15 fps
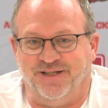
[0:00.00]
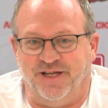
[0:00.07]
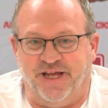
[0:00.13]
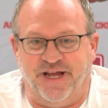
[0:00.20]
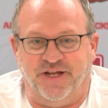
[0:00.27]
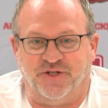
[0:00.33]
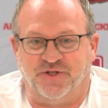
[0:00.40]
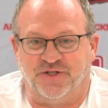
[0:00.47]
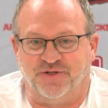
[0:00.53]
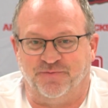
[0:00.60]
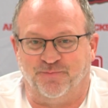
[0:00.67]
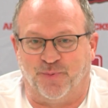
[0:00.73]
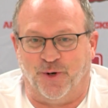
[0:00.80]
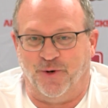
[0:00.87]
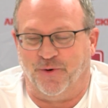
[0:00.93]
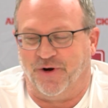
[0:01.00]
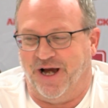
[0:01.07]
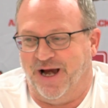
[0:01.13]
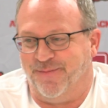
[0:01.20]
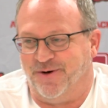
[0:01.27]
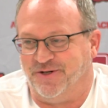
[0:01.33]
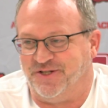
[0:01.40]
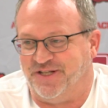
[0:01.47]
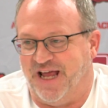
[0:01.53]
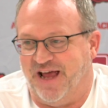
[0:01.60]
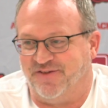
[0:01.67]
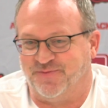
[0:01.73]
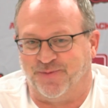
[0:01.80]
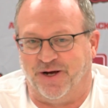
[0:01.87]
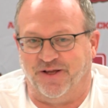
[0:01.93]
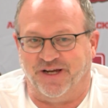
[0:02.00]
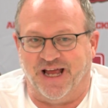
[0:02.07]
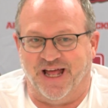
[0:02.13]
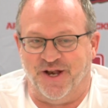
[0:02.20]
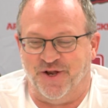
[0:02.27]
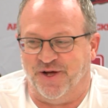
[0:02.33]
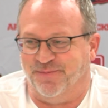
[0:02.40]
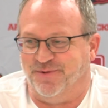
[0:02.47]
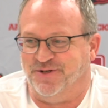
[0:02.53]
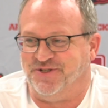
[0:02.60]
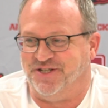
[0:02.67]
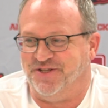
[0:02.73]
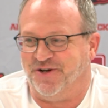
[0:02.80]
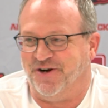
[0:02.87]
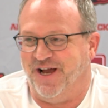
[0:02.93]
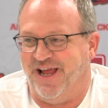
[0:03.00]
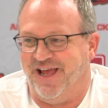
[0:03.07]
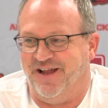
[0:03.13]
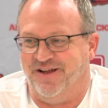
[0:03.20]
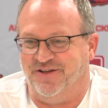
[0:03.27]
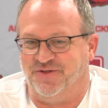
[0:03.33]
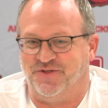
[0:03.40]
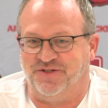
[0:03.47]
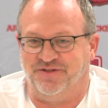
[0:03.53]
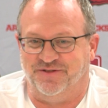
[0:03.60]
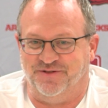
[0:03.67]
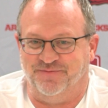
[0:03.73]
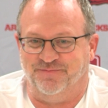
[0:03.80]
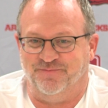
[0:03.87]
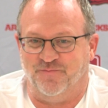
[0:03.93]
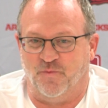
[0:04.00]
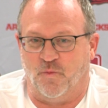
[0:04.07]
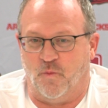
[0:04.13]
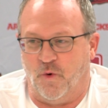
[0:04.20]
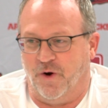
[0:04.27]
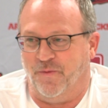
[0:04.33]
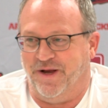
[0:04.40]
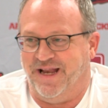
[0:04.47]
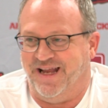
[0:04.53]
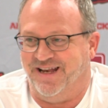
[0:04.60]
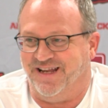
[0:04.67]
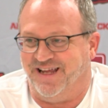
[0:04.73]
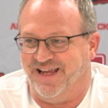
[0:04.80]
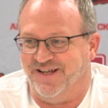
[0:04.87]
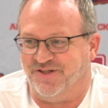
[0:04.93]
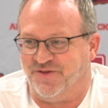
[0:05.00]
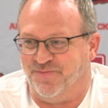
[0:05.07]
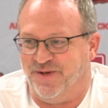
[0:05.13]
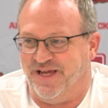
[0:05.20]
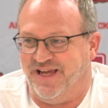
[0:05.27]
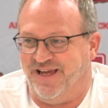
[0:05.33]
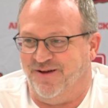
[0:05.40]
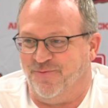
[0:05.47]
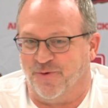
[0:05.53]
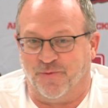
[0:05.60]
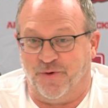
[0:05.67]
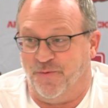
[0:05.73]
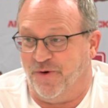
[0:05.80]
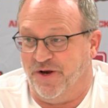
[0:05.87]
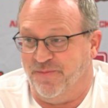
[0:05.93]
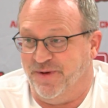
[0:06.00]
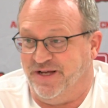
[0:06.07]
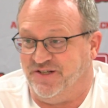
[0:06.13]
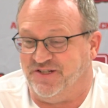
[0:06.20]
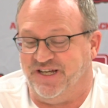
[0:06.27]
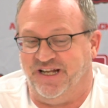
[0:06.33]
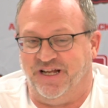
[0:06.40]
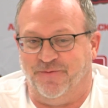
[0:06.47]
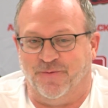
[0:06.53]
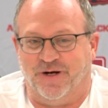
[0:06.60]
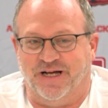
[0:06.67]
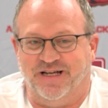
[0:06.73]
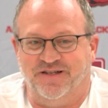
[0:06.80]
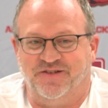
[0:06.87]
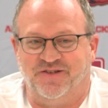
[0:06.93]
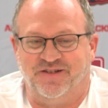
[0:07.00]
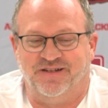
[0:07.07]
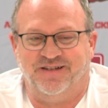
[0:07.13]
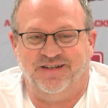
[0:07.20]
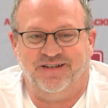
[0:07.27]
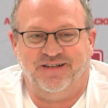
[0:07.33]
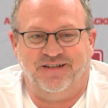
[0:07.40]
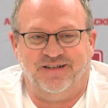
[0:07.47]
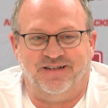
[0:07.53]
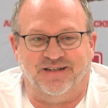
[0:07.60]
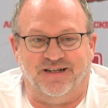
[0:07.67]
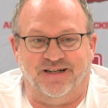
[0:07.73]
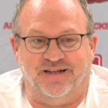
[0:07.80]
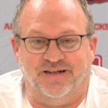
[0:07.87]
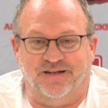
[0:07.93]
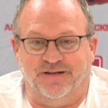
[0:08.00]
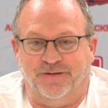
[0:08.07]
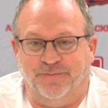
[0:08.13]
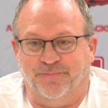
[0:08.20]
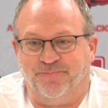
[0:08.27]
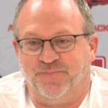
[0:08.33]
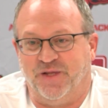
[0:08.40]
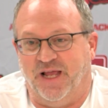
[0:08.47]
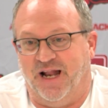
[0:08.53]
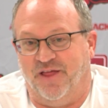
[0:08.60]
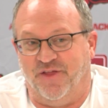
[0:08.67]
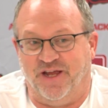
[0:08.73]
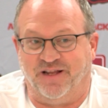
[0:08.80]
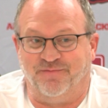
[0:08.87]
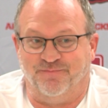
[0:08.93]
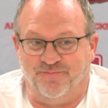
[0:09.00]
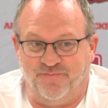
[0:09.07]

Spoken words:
each program or staff's probably got numbers in their head as where we need to get to be, where we want to be seeding-wise. And I think